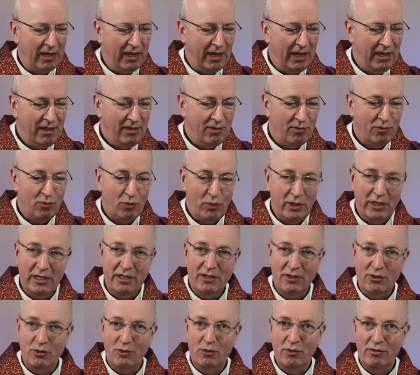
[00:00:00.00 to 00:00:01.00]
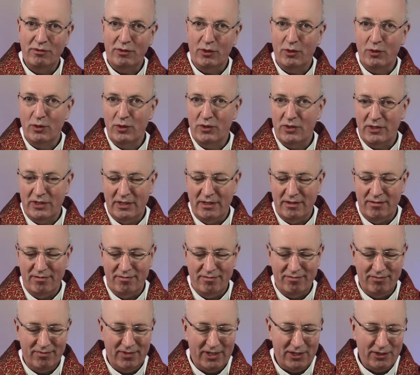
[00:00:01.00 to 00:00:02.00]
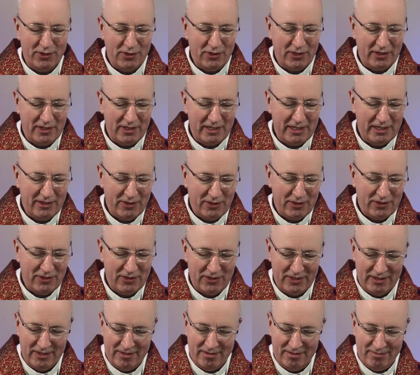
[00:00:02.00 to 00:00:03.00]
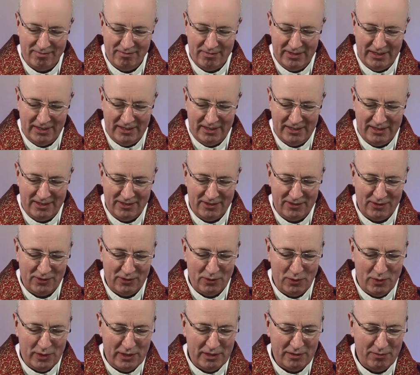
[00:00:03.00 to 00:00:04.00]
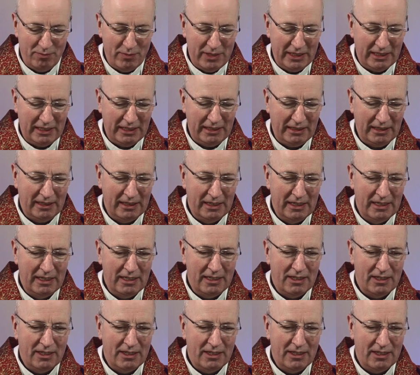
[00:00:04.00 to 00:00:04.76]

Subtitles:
and we too, of course, and their successors and so on, making